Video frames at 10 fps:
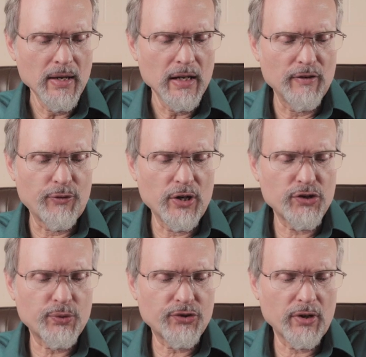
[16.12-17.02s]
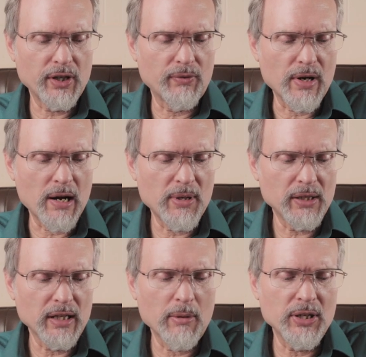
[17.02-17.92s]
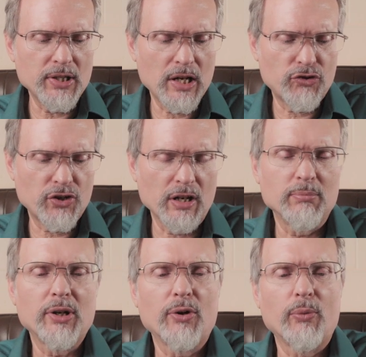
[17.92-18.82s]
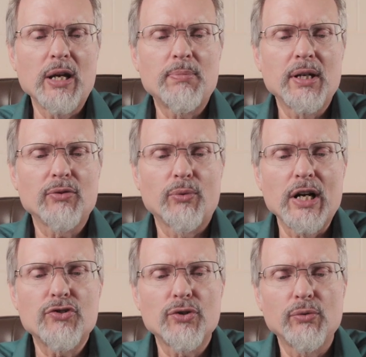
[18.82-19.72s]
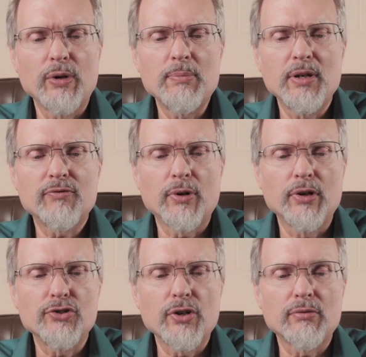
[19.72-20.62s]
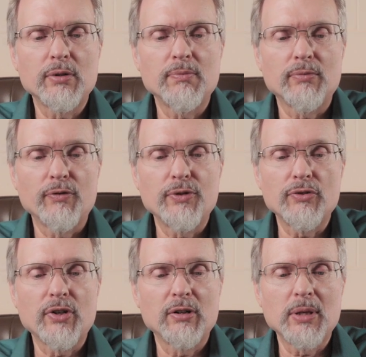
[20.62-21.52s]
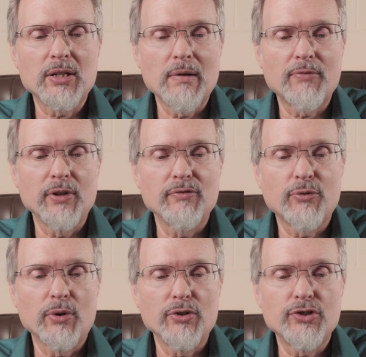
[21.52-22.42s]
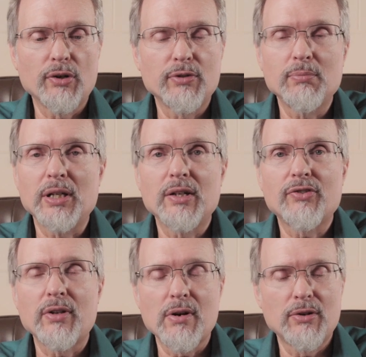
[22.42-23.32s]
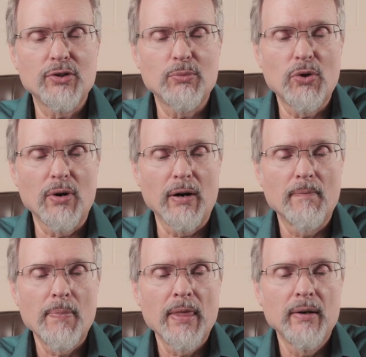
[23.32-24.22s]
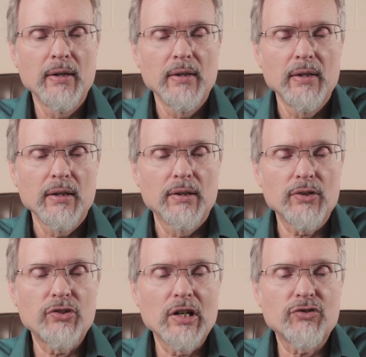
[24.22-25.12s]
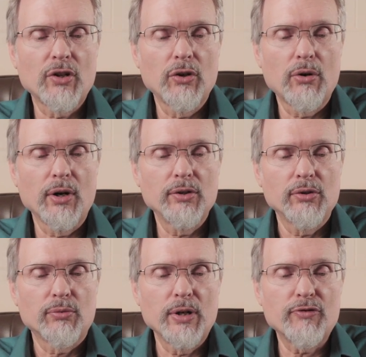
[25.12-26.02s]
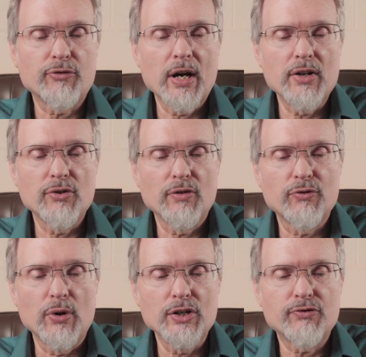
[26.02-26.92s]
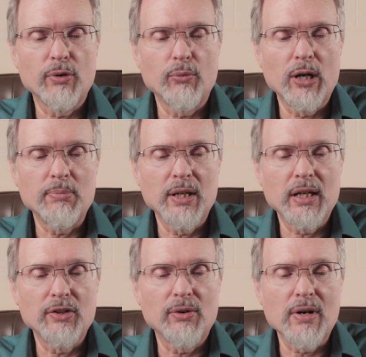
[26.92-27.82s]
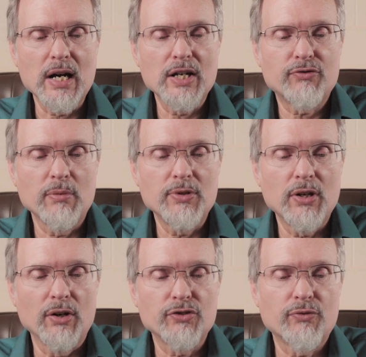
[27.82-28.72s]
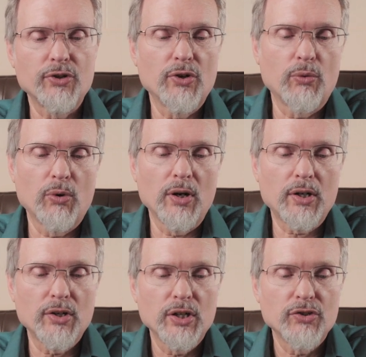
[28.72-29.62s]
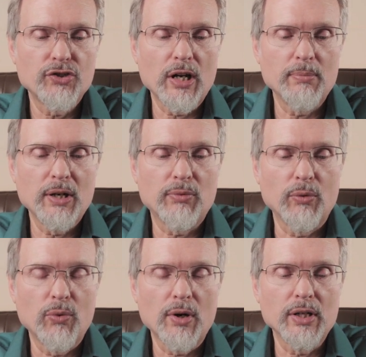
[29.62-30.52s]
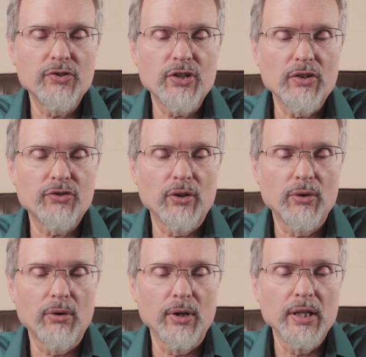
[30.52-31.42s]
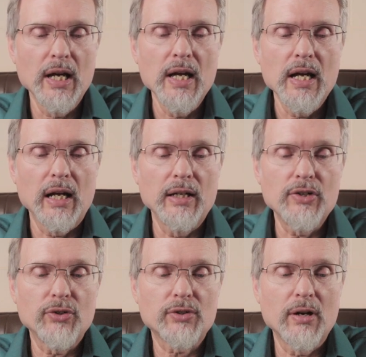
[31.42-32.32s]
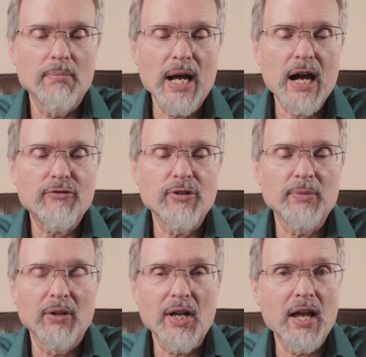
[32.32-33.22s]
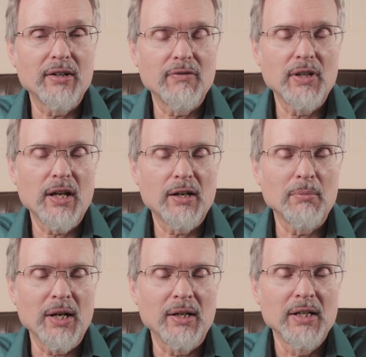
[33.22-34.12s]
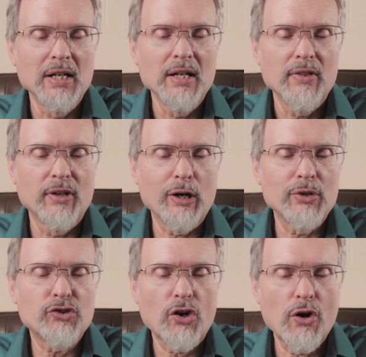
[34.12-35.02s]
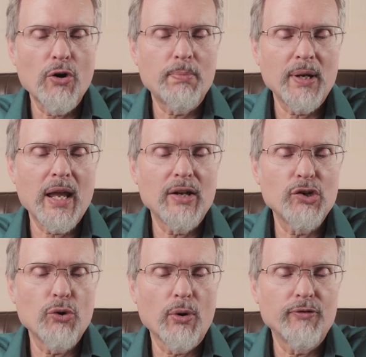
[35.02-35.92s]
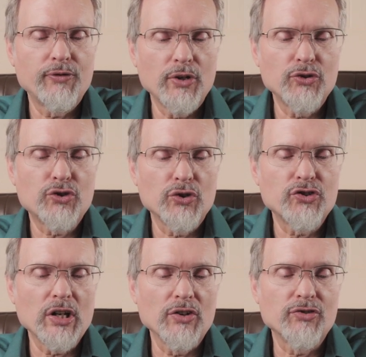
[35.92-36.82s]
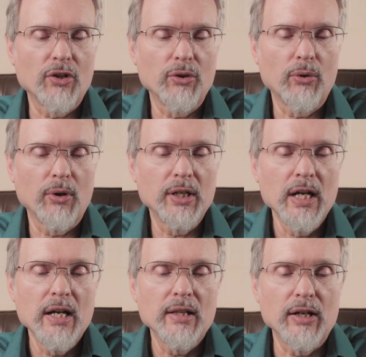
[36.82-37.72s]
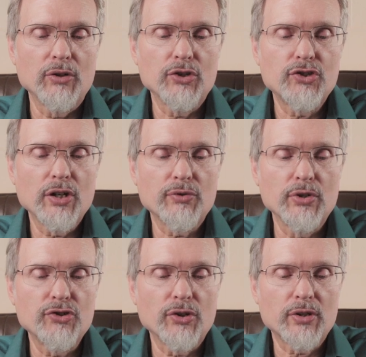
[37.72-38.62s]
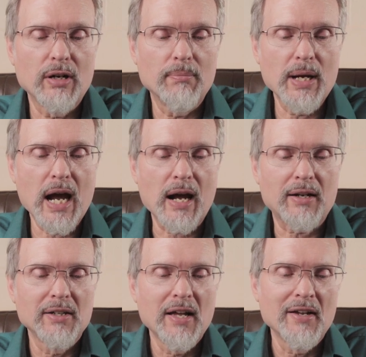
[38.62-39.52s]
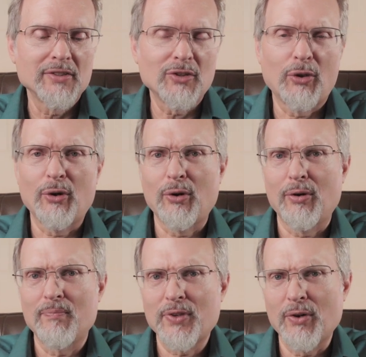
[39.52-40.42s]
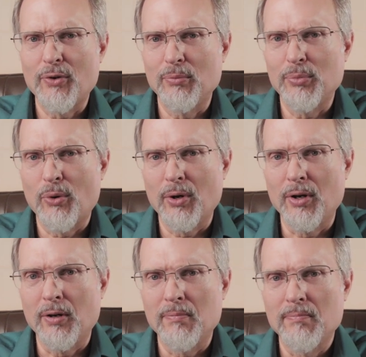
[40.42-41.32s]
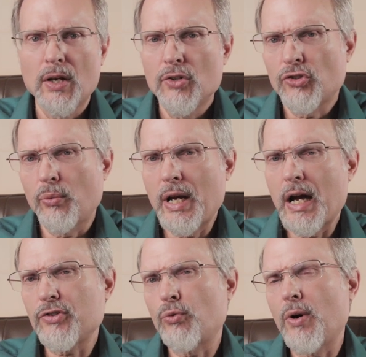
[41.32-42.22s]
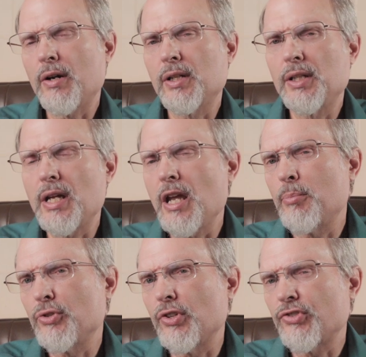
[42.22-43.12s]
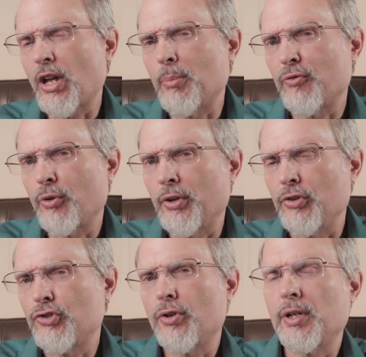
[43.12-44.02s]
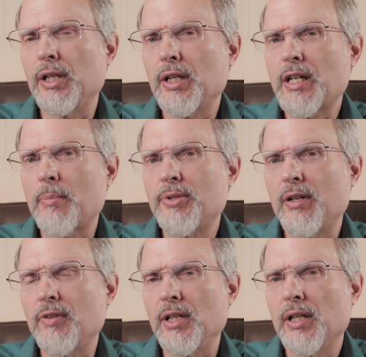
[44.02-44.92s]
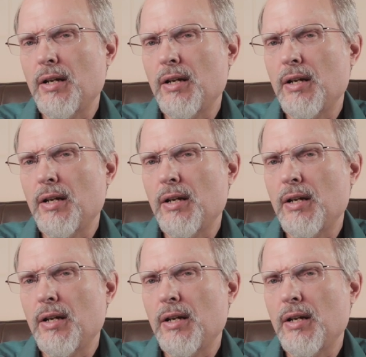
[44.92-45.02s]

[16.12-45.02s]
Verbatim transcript: A voice was heard in Ramah, lamentation and bitter weeping, Rachel weeping for her children, refusing to be comforted for her children because they are no more. Thus says the Lord Refrain your voice from weeping and your eyes from tears, for your work shall be rewarded, says the Lord, and they shall come back from the land of the enemy. There is hope in your future, says the Lord, that your children shall come back to their own border. So we asked, where did the Hebrews assemble for their journey into captivity?